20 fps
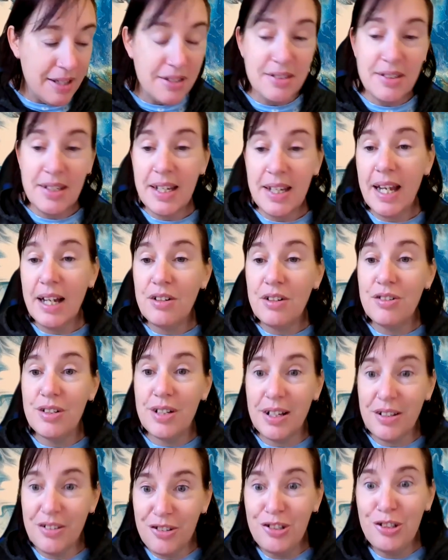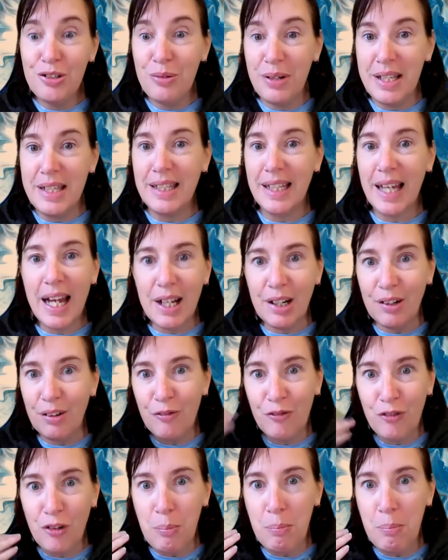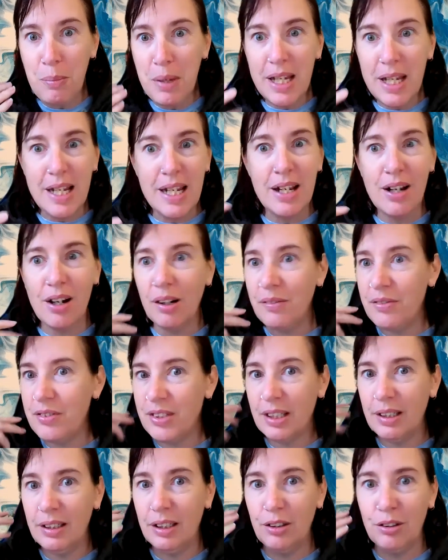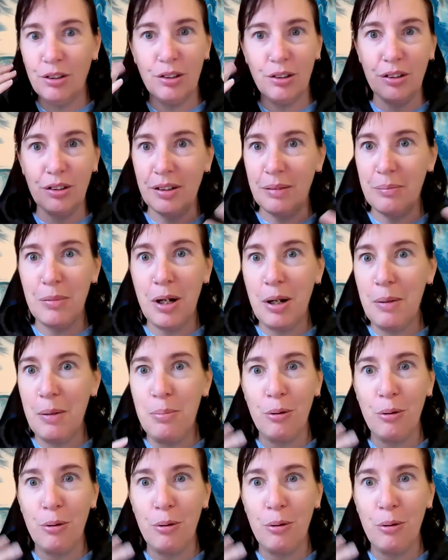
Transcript: See how just doing that, for me, I've suddenly gone, my